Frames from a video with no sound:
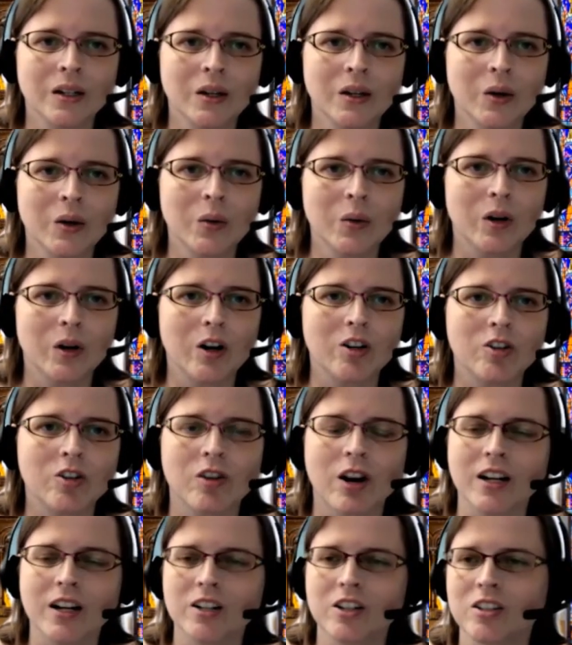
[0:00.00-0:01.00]
When our
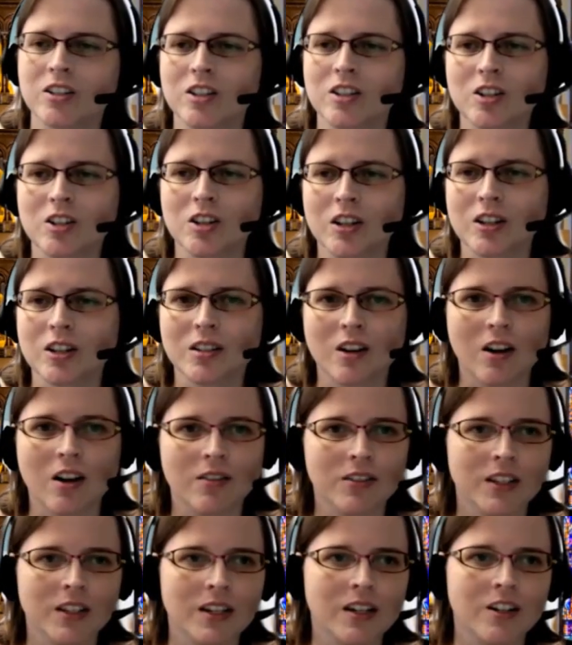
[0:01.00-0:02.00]
directions took us
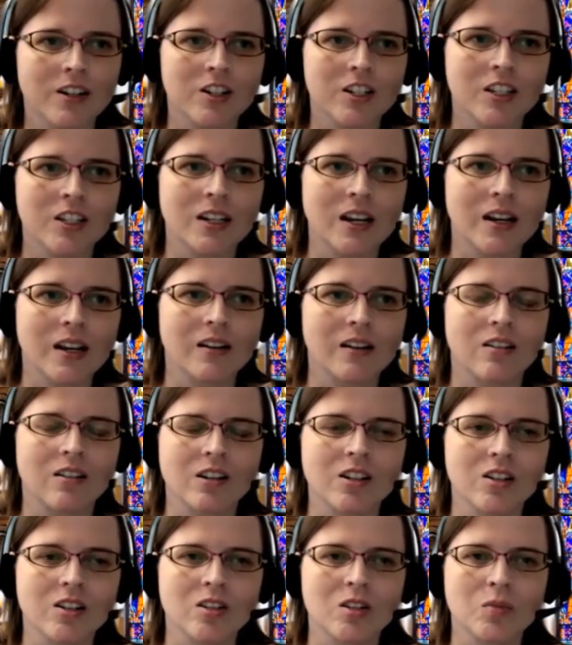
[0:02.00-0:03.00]
off the interstate and
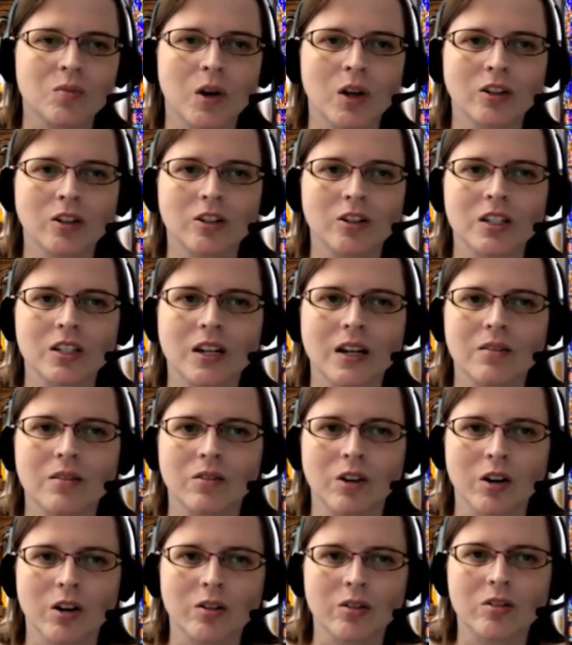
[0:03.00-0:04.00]
onto smaller state
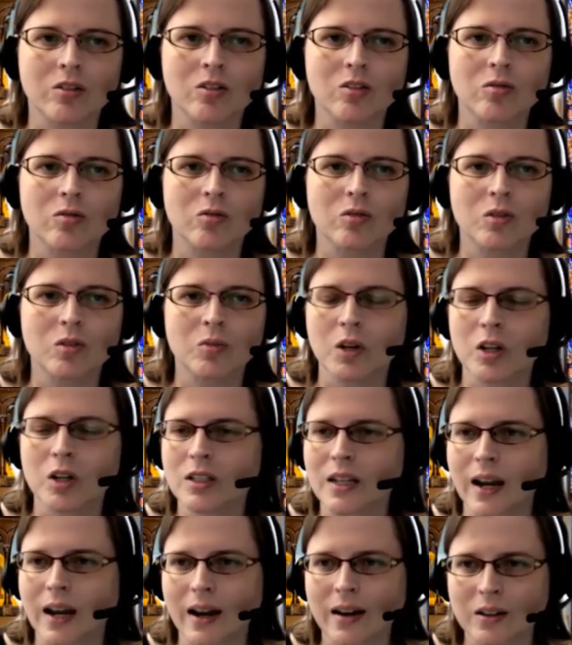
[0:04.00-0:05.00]
roads through small
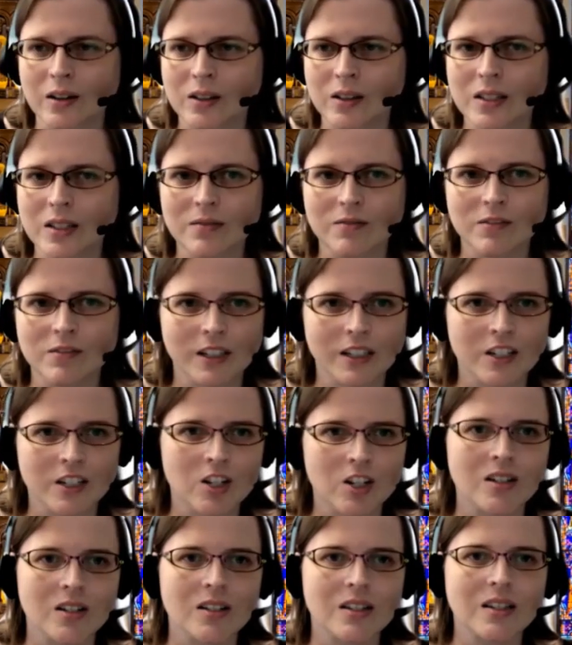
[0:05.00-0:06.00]
towns and
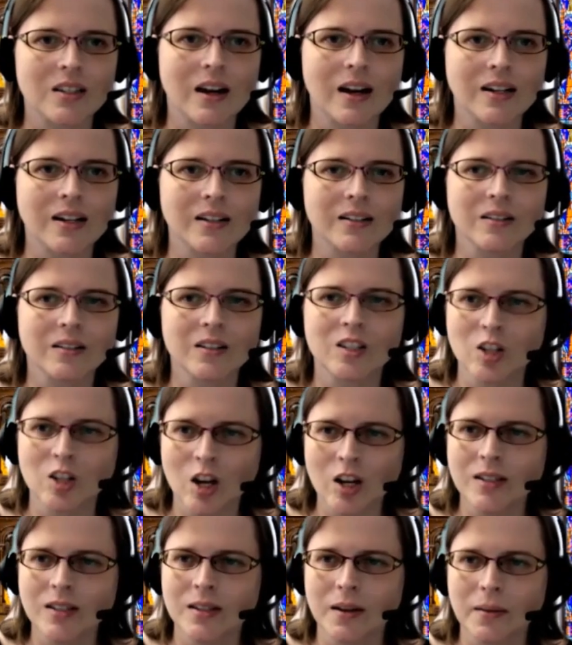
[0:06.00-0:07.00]
villages, I
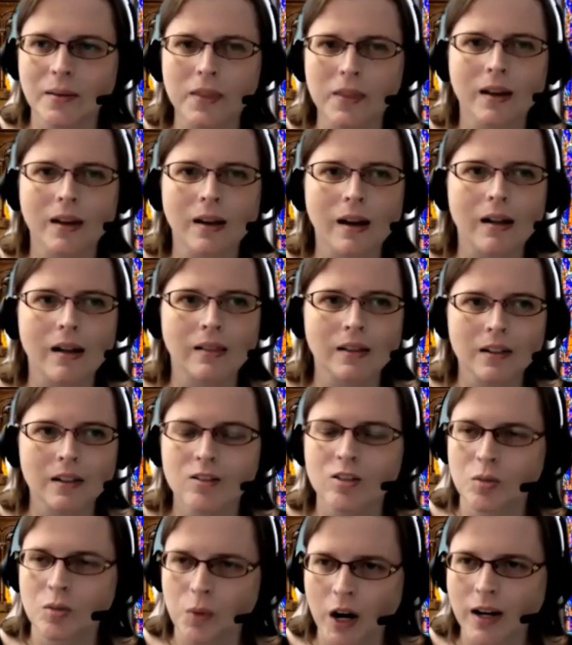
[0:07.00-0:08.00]
saw something a little
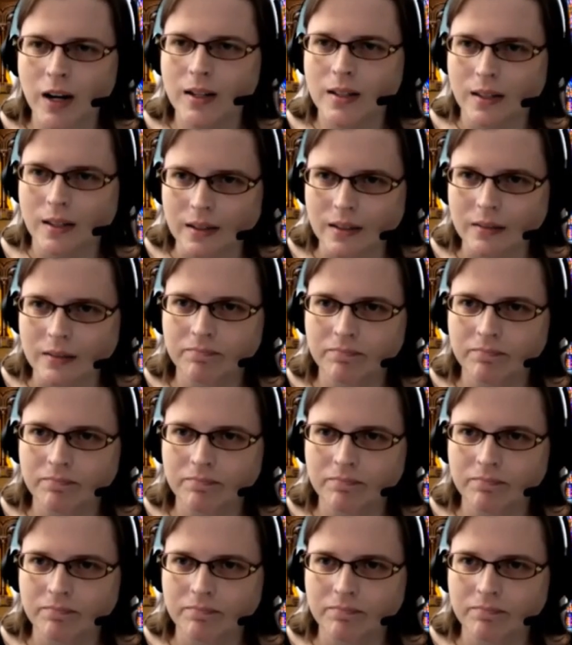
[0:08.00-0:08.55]
surprising.